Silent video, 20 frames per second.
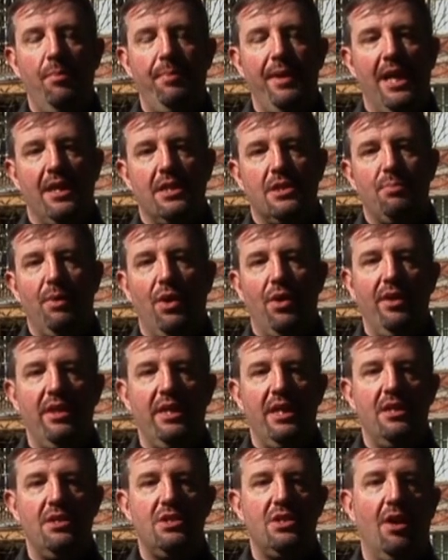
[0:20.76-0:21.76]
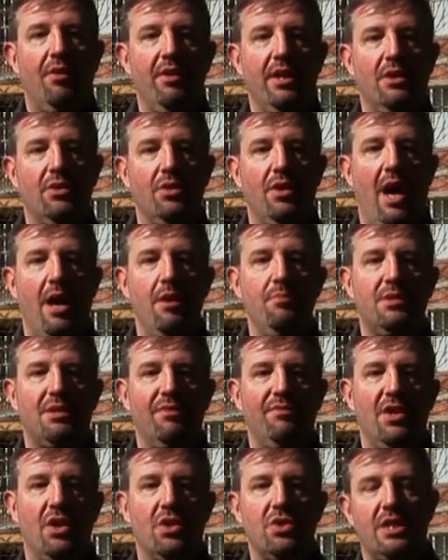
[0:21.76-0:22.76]
we'll be exploring the historical homes
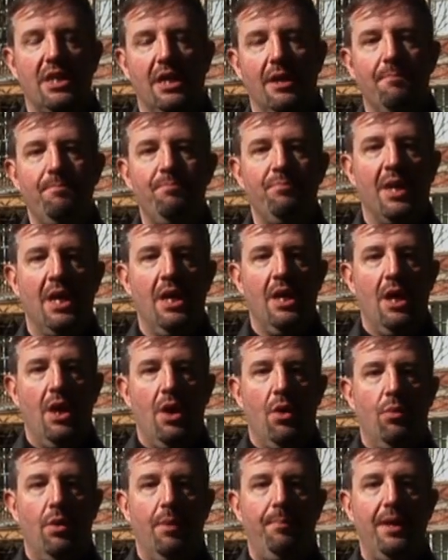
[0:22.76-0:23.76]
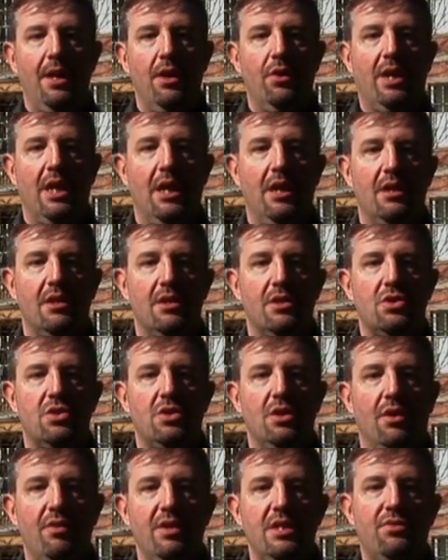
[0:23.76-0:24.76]
of Nottingham. We'll be looking at the
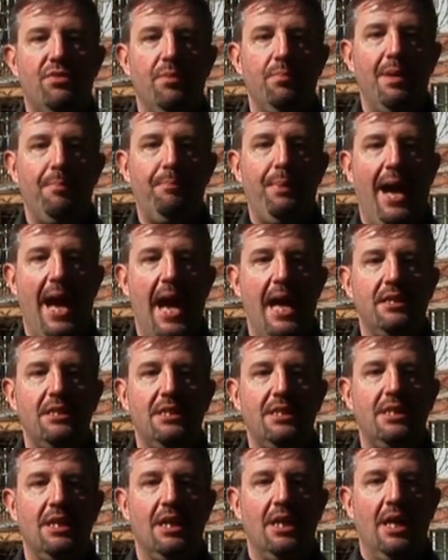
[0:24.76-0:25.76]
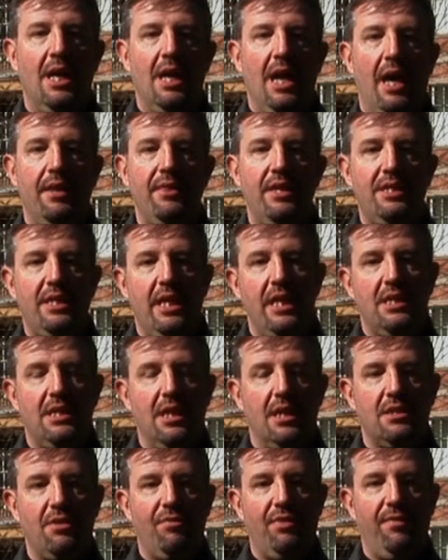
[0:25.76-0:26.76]
stories from the past and the
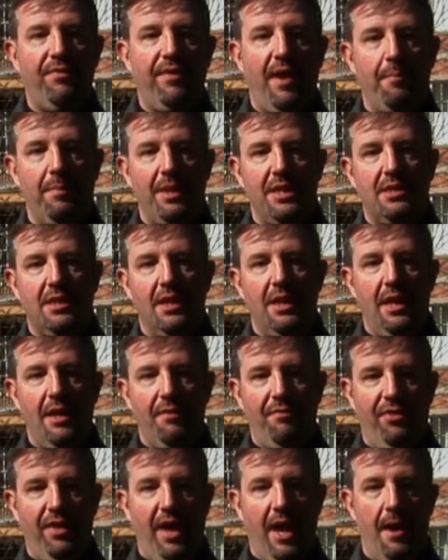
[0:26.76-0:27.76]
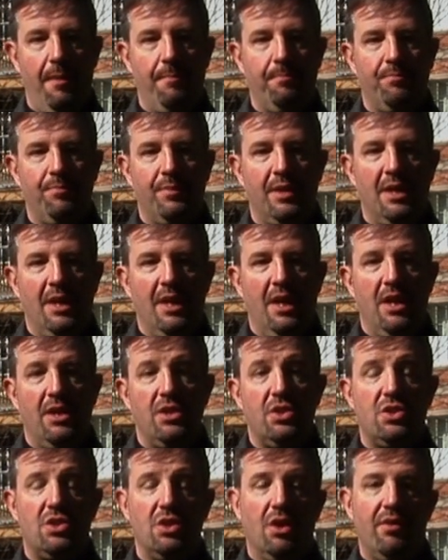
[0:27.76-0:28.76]
details of the families that live there.
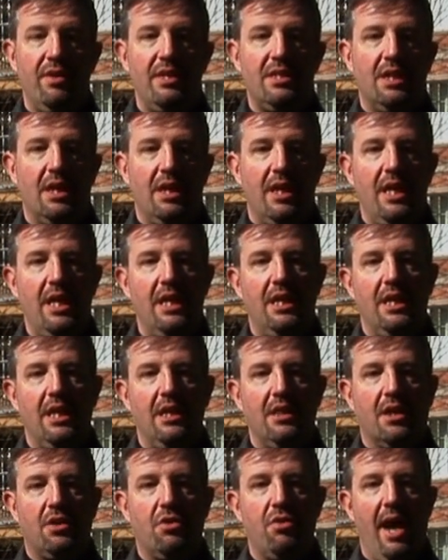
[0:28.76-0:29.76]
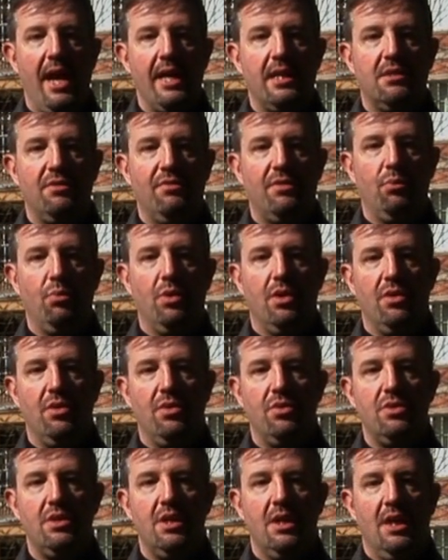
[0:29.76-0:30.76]
Stories that are hidden in the cracks of the
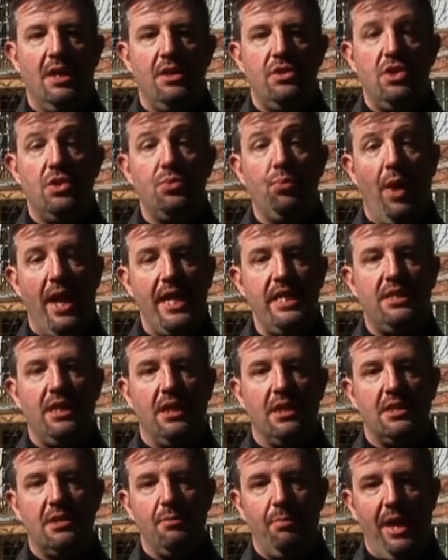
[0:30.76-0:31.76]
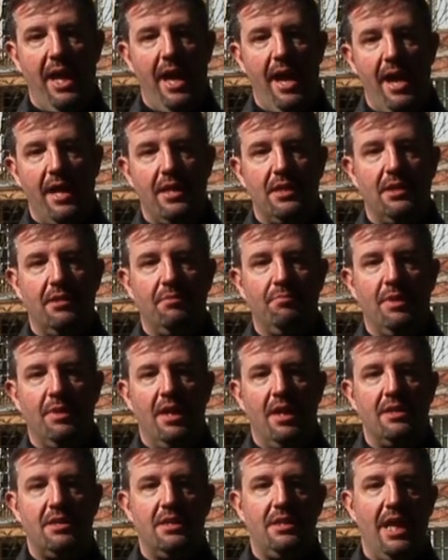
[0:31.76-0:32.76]
walls, just waiting to be aired.
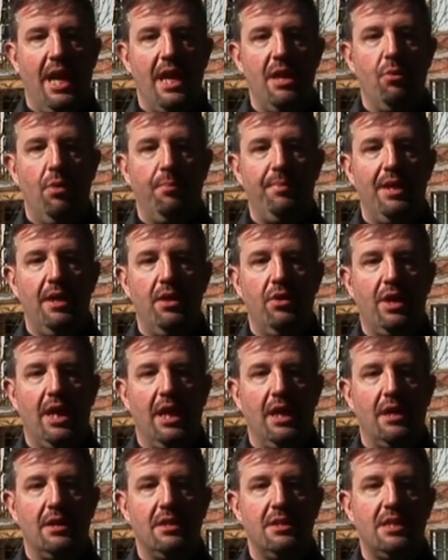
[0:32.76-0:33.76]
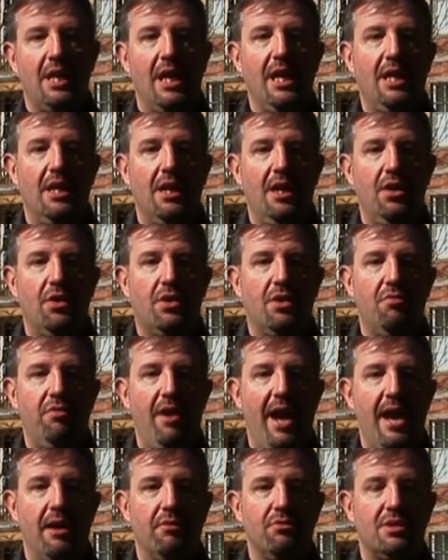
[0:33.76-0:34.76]
Today we'll be looking and taking a look
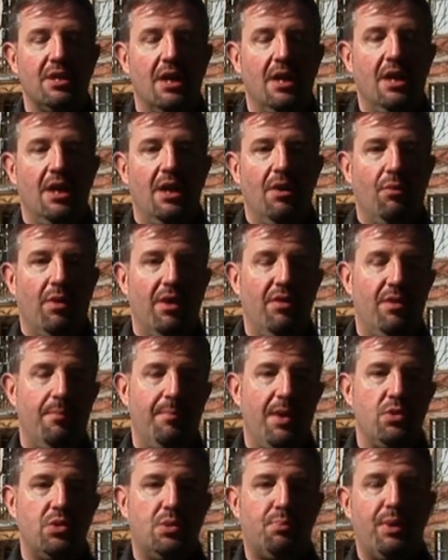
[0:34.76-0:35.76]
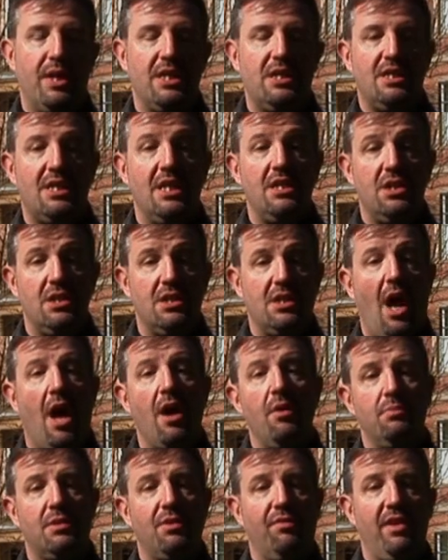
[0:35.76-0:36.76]
around one of the most prestigious
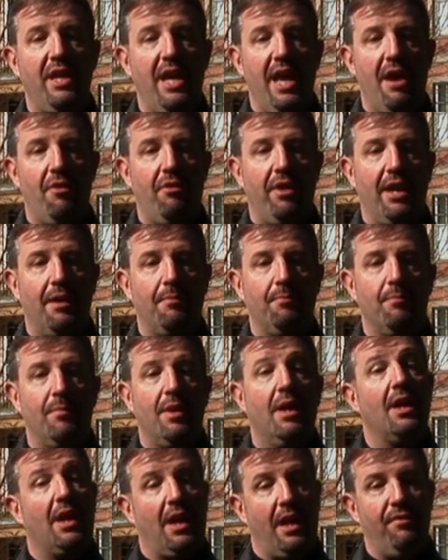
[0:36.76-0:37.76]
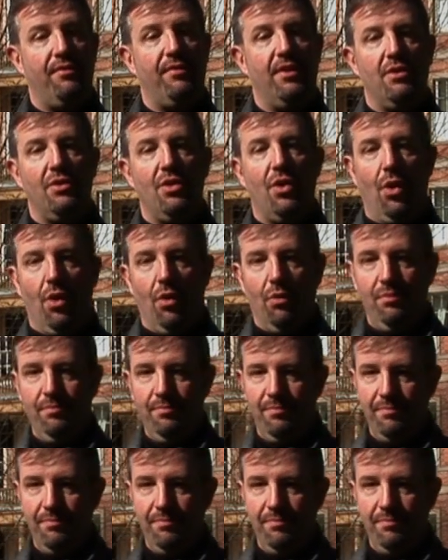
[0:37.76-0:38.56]
homes of the area, Clifton Hall.